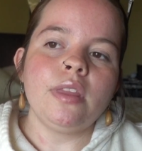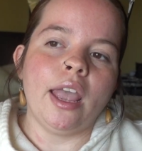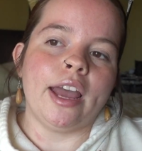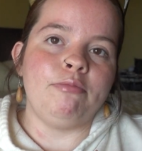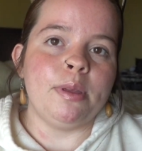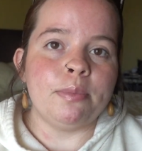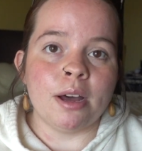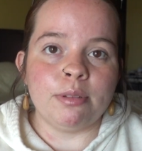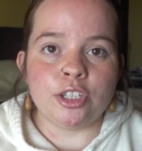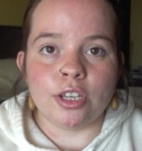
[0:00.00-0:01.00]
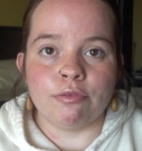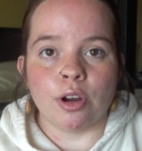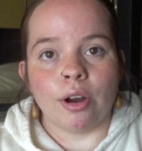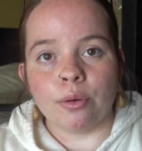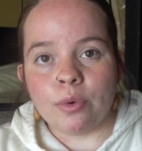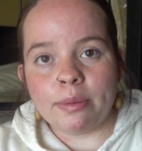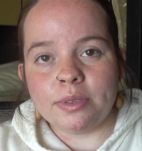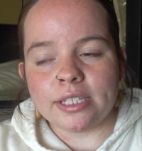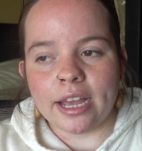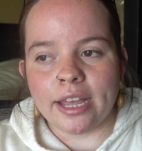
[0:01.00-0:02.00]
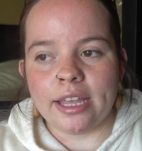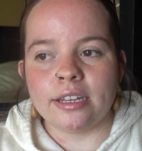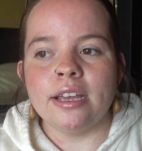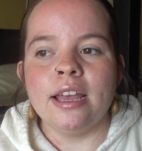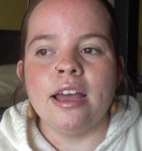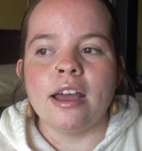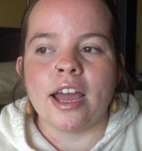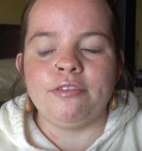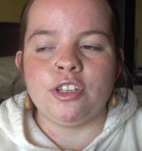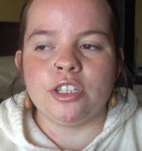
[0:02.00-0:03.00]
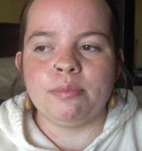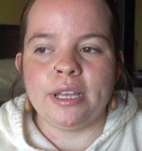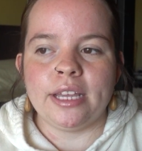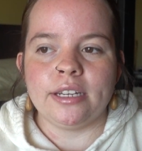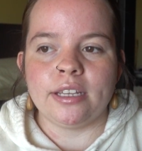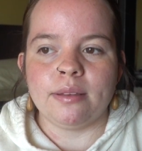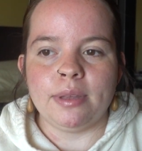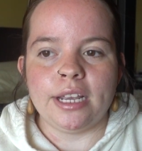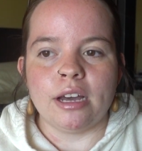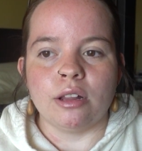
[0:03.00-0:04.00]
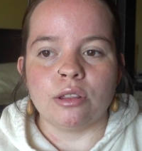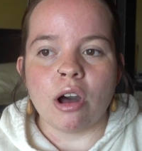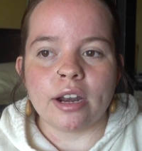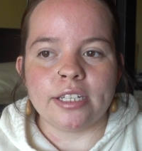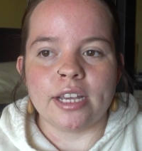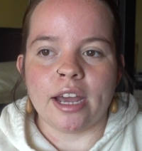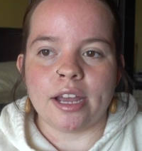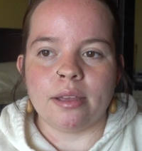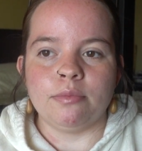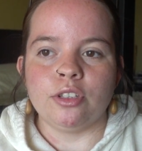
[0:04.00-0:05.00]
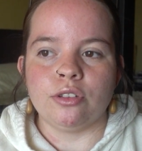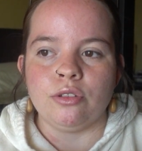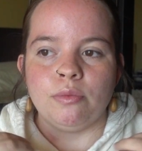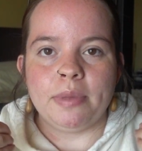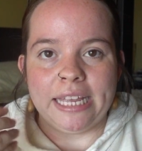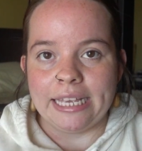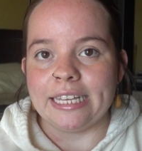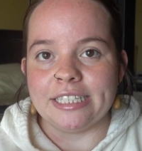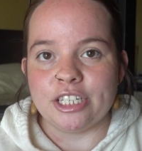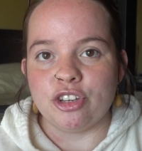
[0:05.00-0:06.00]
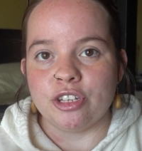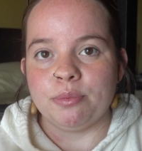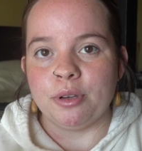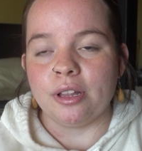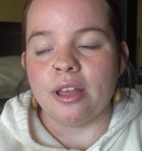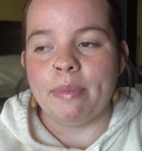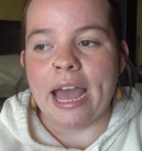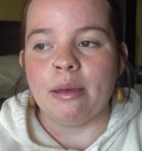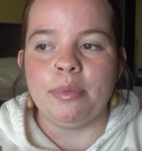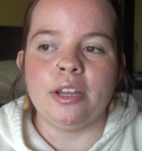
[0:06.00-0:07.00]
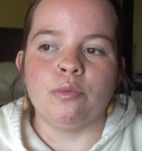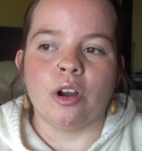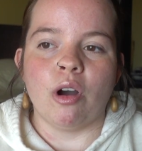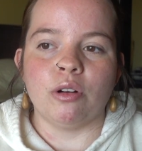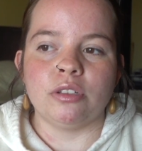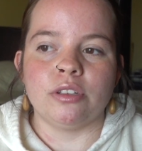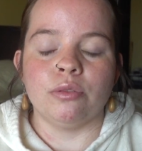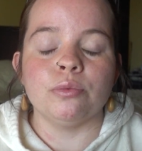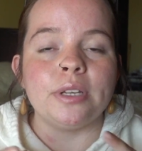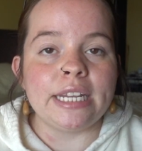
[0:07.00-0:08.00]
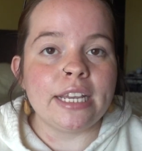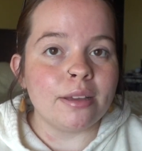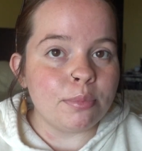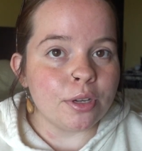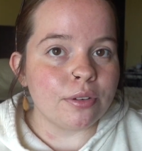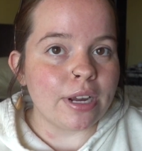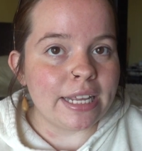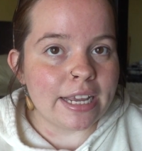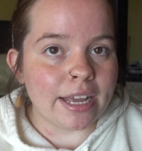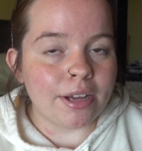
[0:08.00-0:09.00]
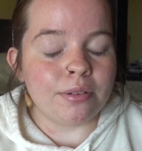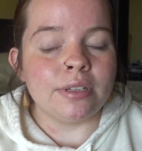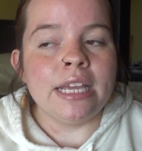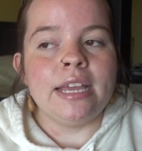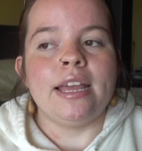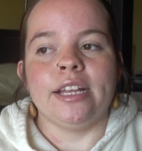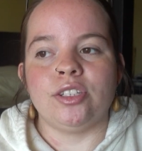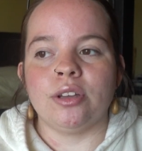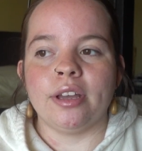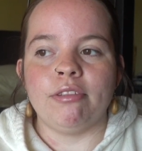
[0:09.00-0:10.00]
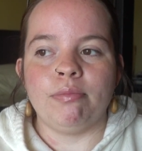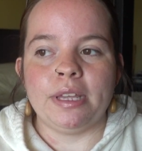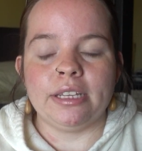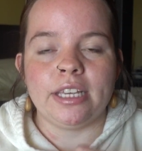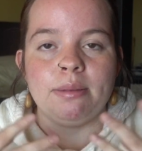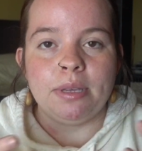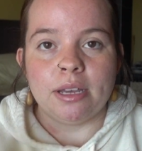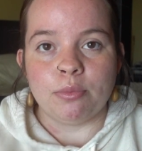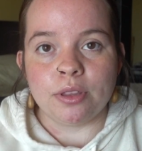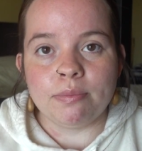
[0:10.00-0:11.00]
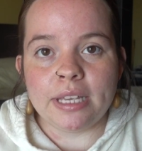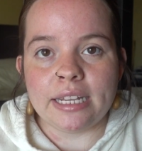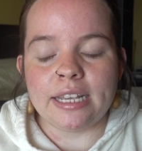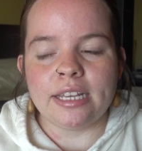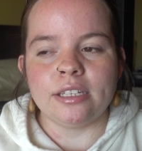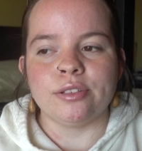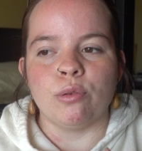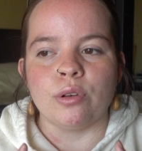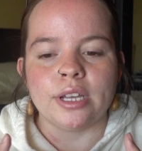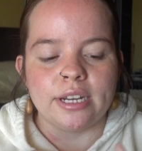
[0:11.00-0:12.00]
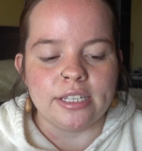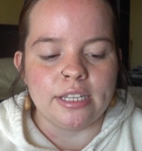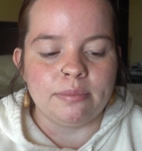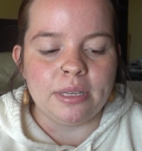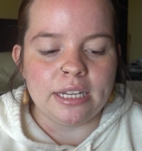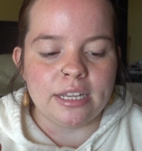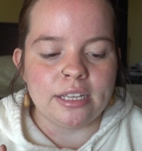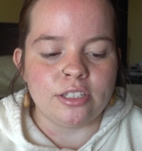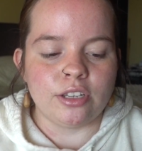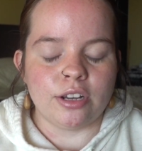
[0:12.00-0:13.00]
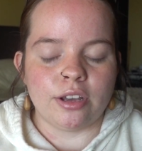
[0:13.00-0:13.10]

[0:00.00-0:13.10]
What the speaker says: I've been publishing for our website. I've just been committing a lot of time to making Indigenous Book Club happen. We're also reading a book right now, and so I've been keeping up with meetings, organizing meetings,